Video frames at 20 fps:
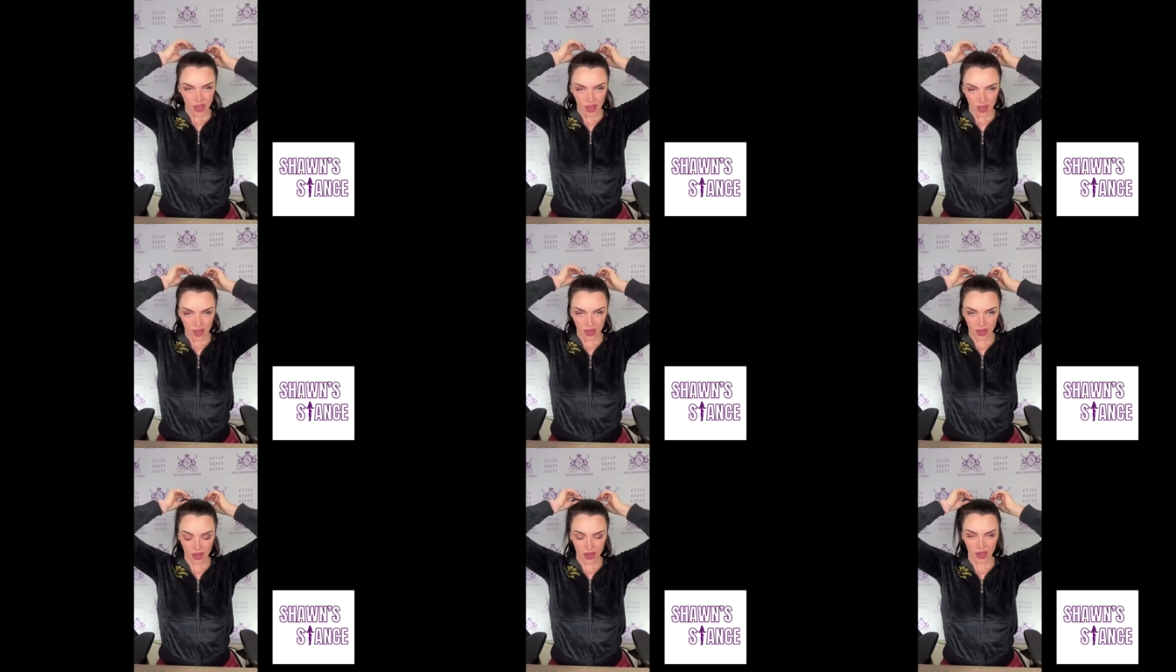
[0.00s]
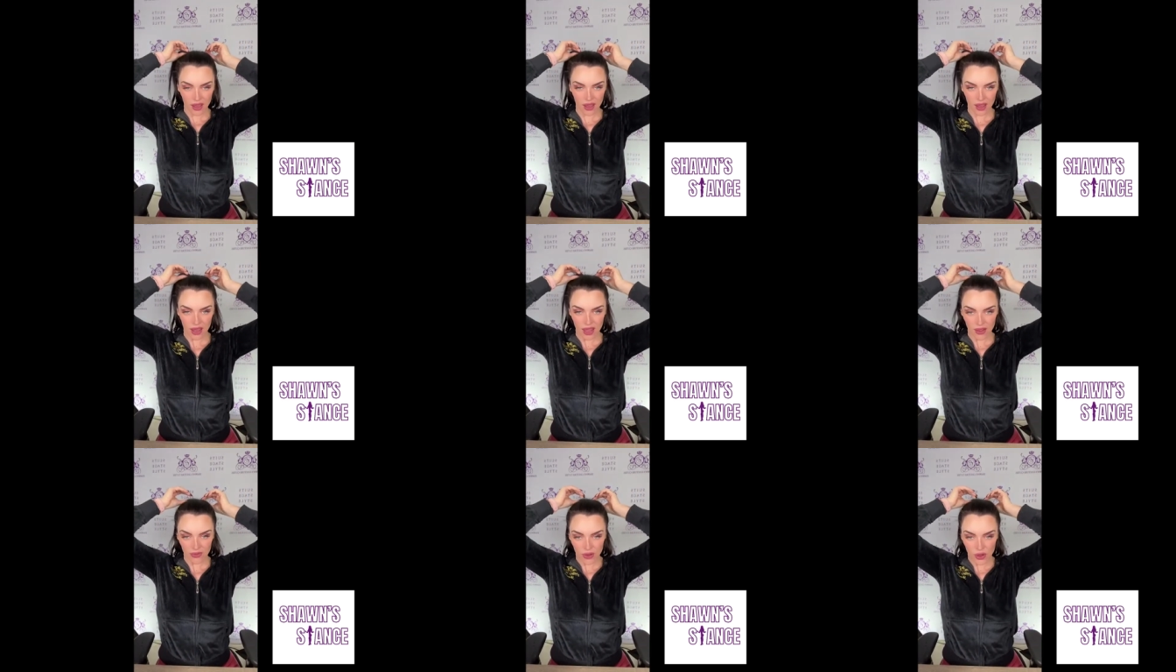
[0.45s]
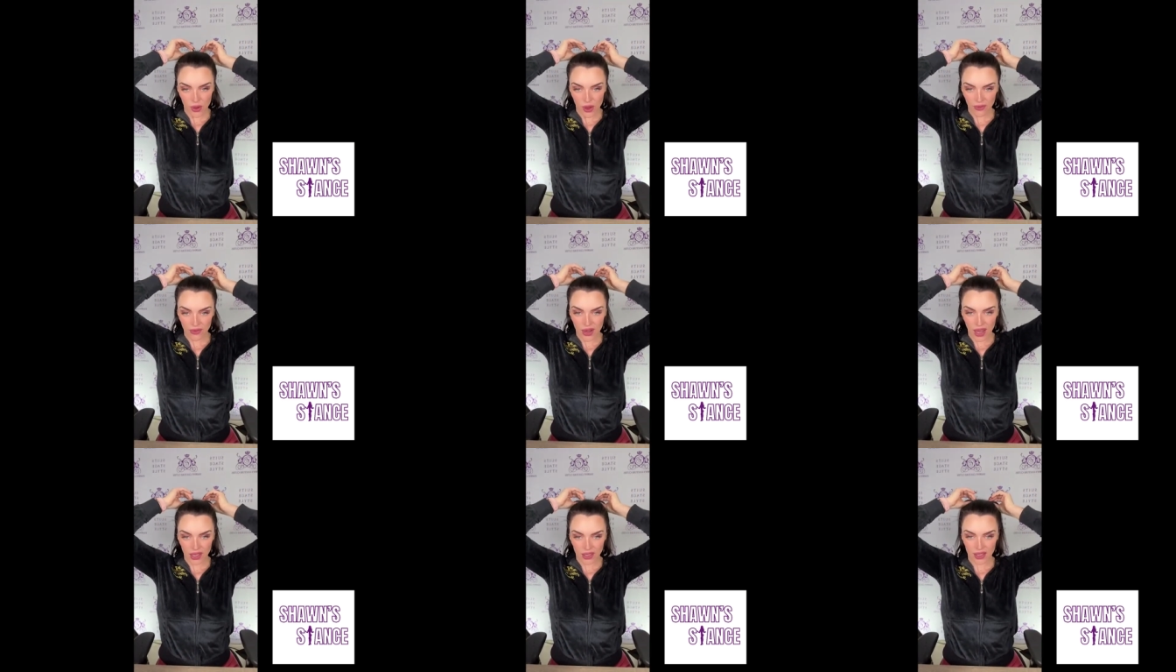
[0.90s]
Uh, if you
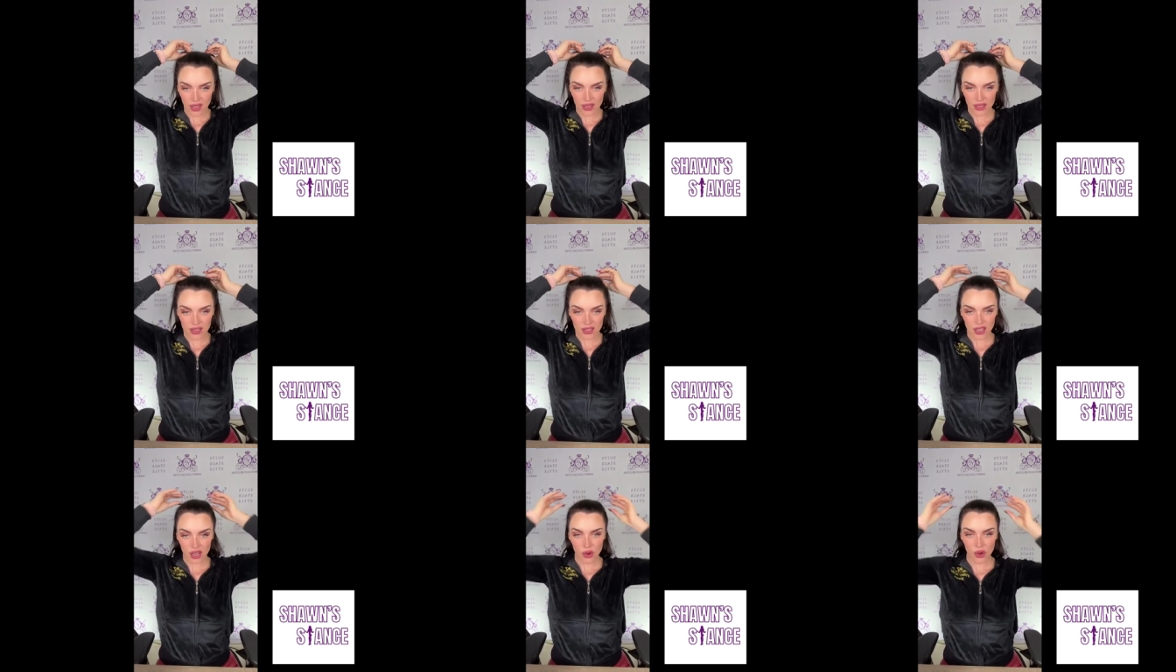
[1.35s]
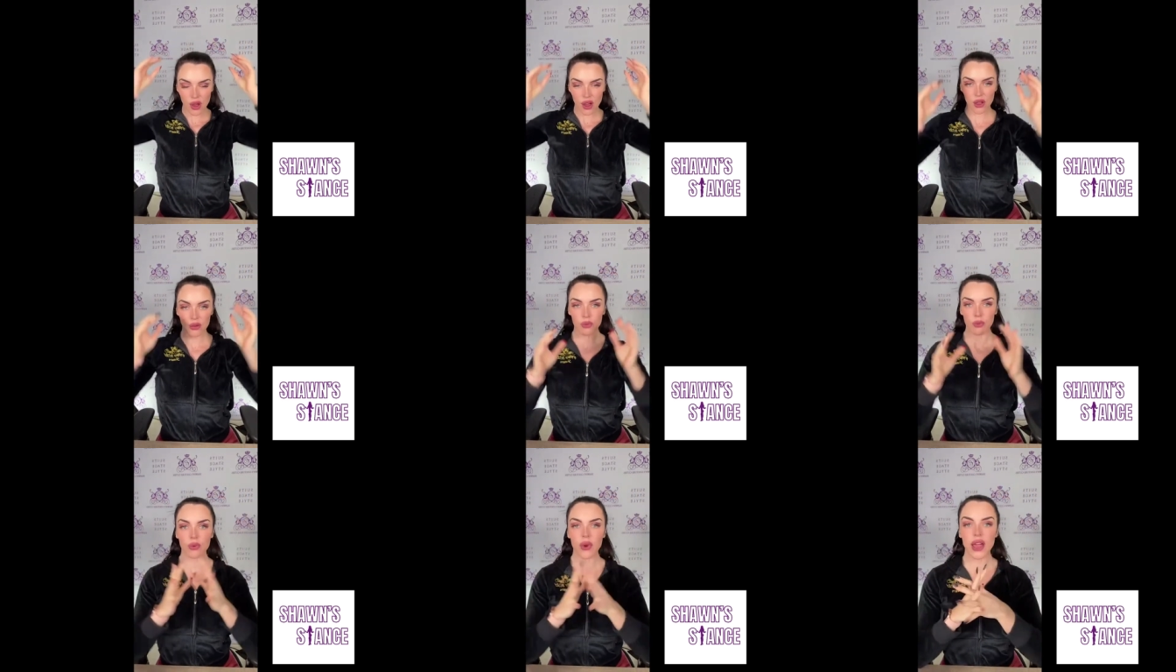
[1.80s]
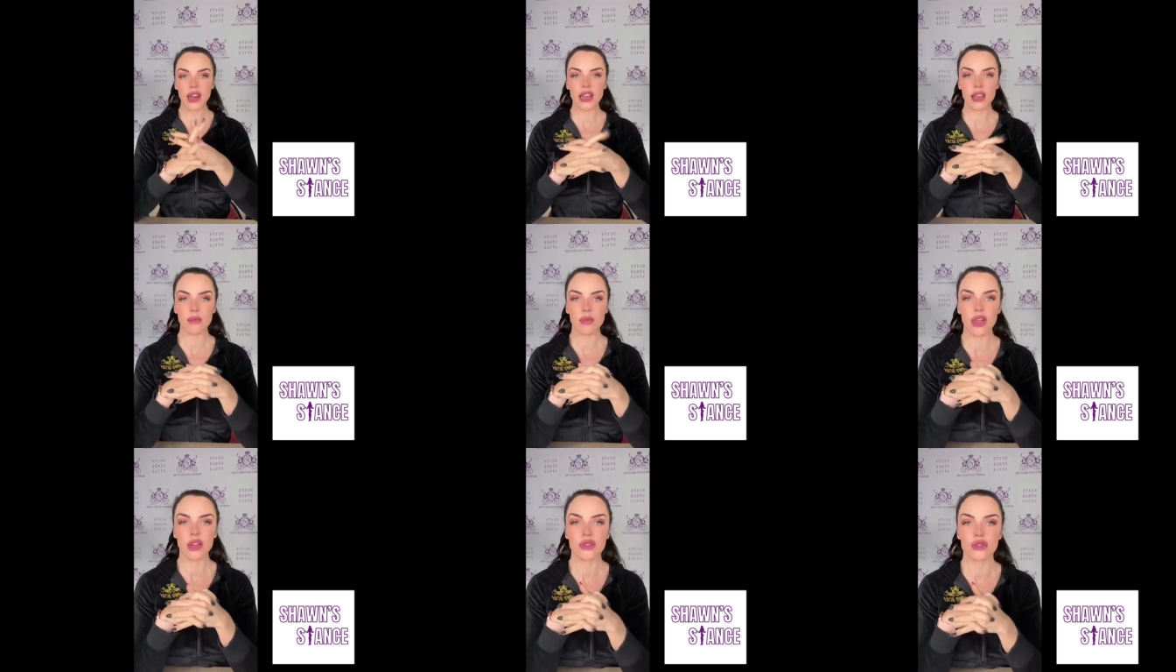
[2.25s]
have not done so
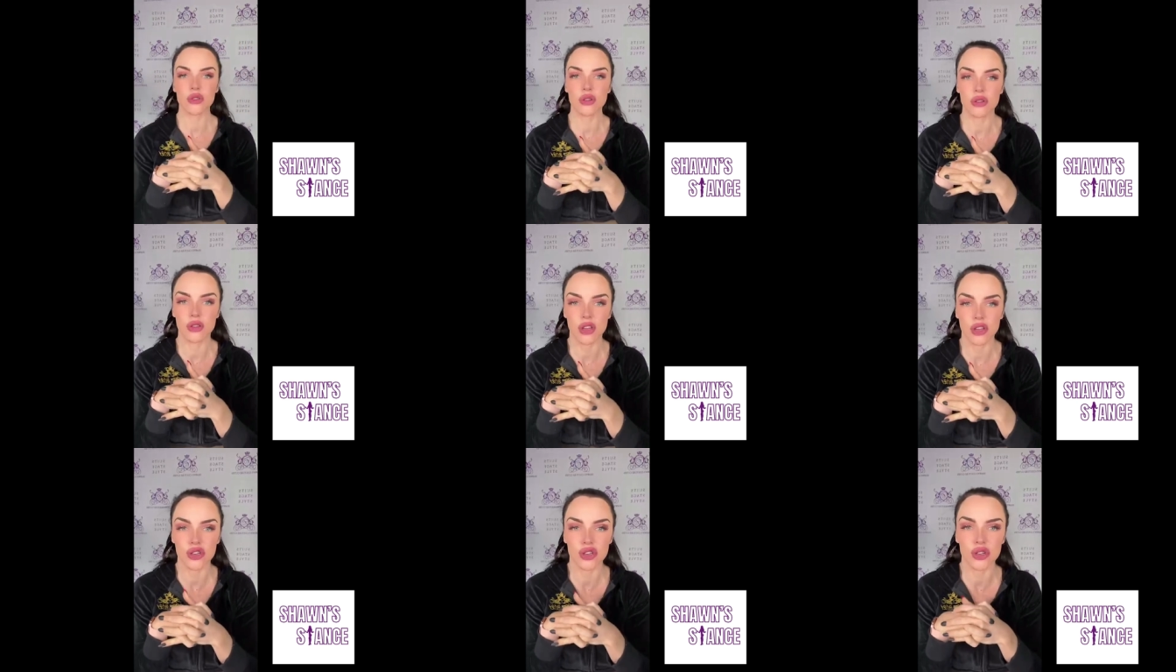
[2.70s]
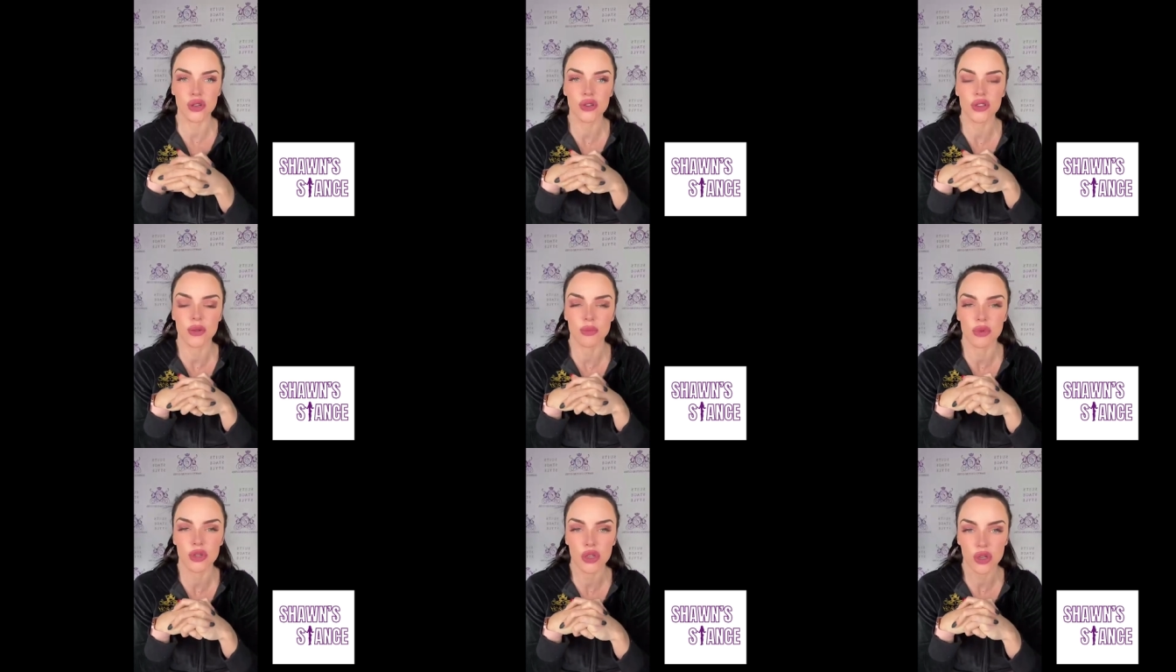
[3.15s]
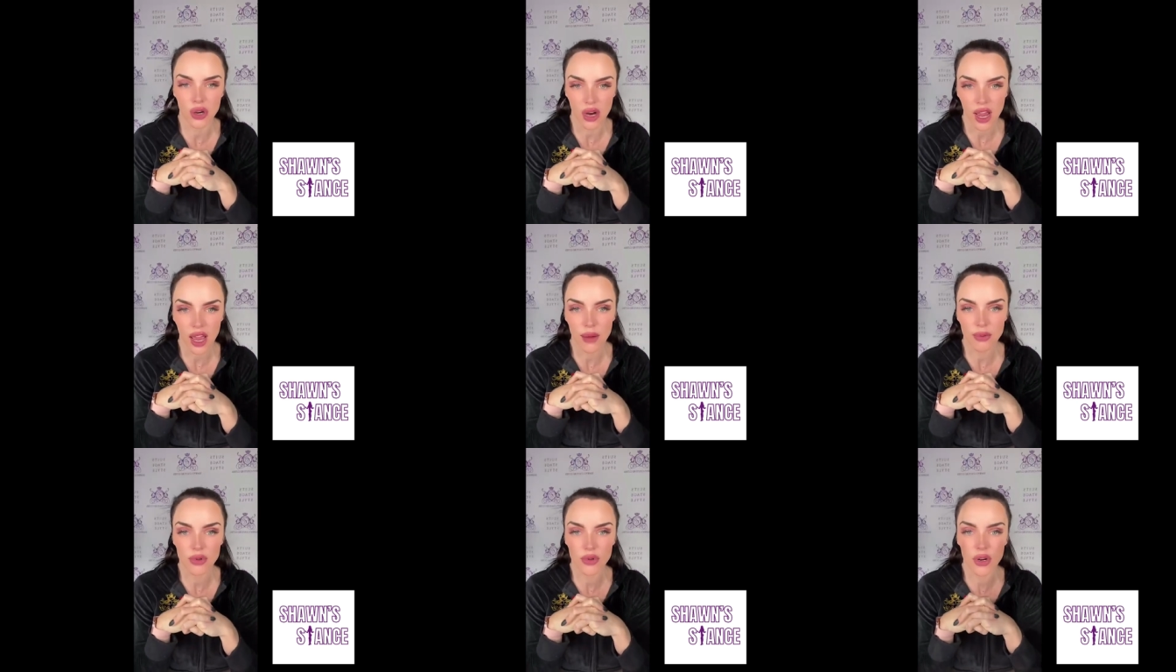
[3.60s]
already, make sure that you
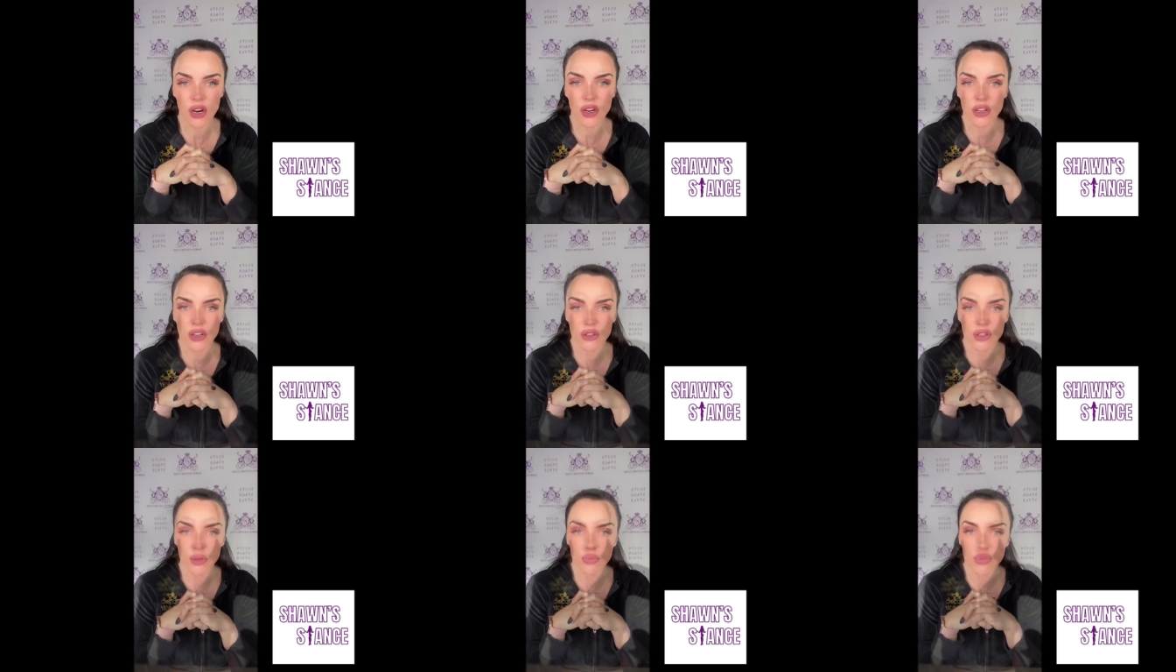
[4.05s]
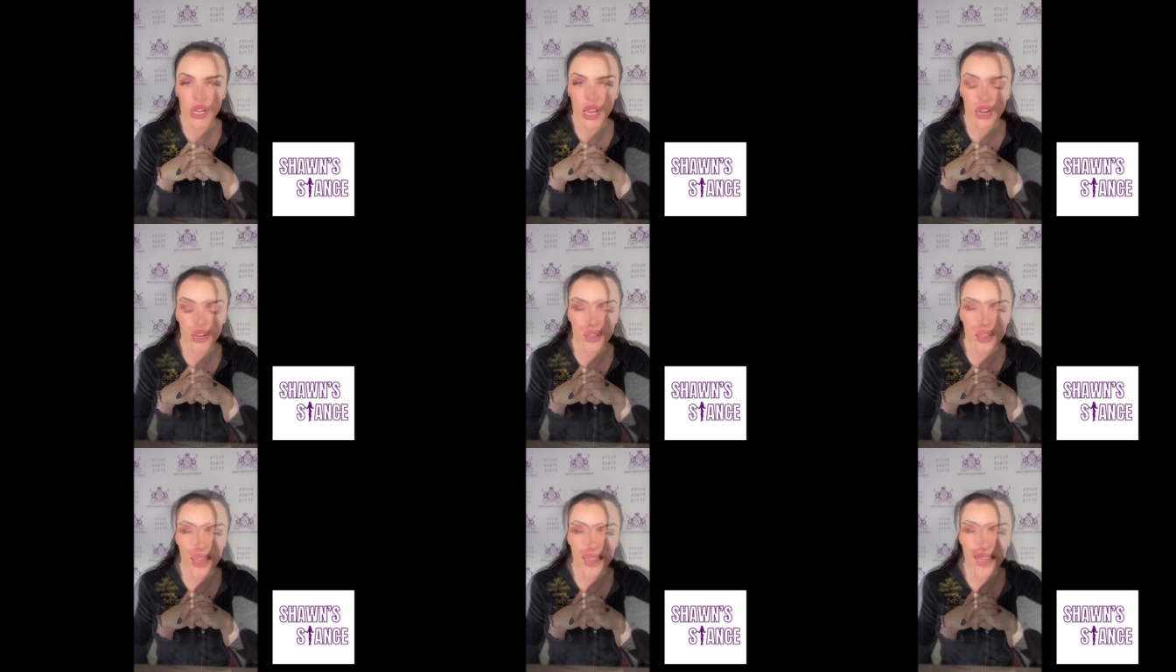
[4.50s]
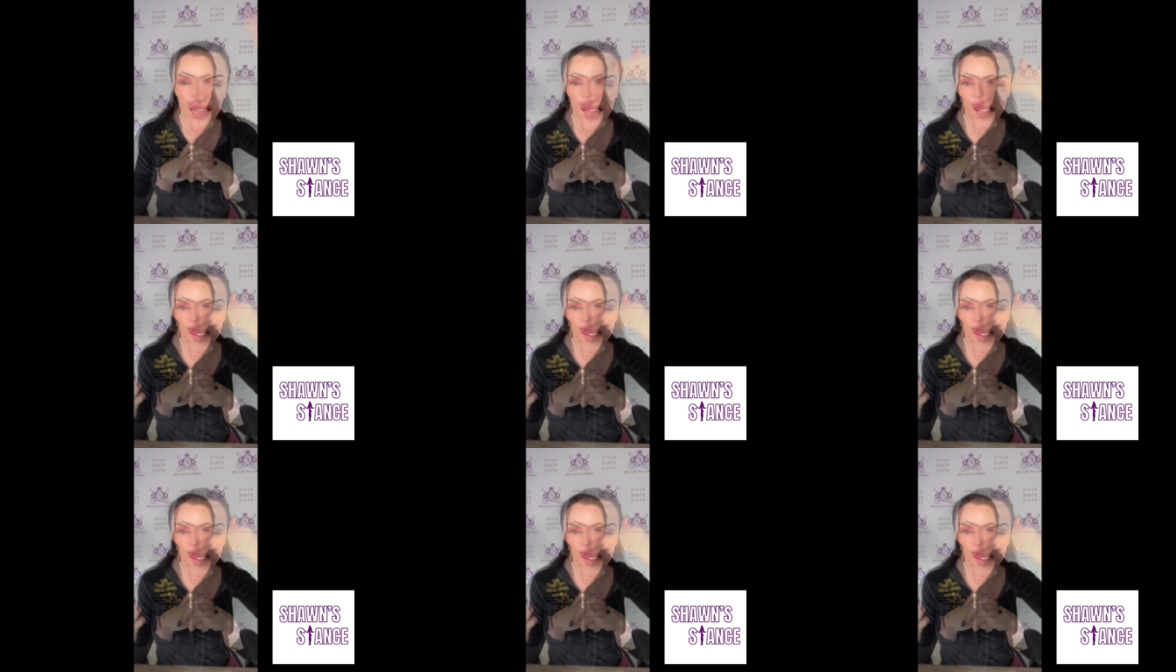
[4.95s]
subscribe to our YouTube so, channel. I